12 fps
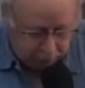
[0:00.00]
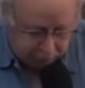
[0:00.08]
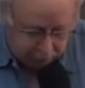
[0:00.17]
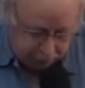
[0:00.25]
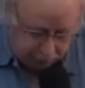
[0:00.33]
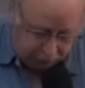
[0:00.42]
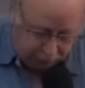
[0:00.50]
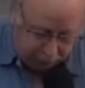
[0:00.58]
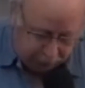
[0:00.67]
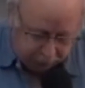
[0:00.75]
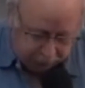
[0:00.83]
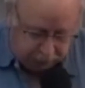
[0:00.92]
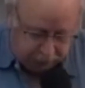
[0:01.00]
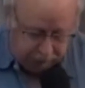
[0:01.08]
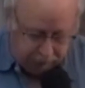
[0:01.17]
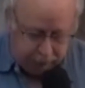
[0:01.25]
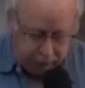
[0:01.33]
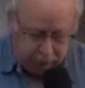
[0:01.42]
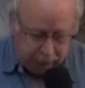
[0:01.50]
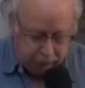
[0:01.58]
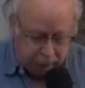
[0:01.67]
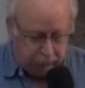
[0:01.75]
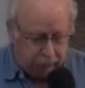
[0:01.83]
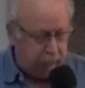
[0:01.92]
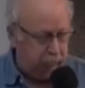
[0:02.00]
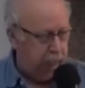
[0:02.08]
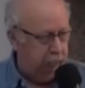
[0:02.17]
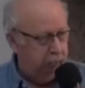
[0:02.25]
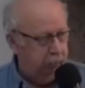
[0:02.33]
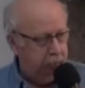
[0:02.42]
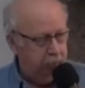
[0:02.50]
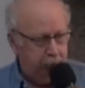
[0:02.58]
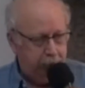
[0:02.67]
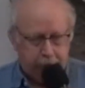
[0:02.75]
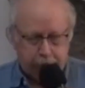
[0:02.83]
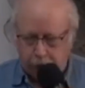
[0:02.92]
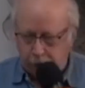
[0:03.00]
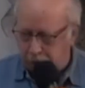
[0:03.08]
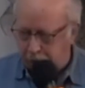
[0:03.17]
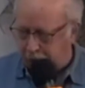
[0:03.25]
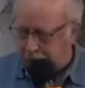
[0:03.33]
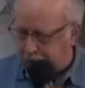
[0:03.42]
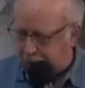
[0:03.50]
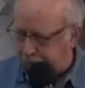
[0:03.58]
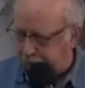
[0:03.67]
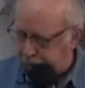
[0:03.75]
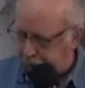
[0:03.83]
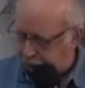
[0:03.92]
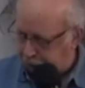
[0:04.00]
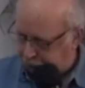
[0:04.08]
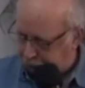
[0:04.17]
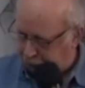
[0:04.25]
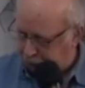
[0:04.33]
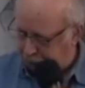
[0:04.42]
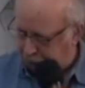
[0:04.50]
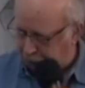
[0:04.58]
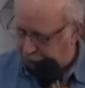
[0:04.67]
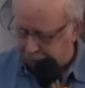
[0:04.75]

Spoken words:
God has given us eternal life. Can you say amen?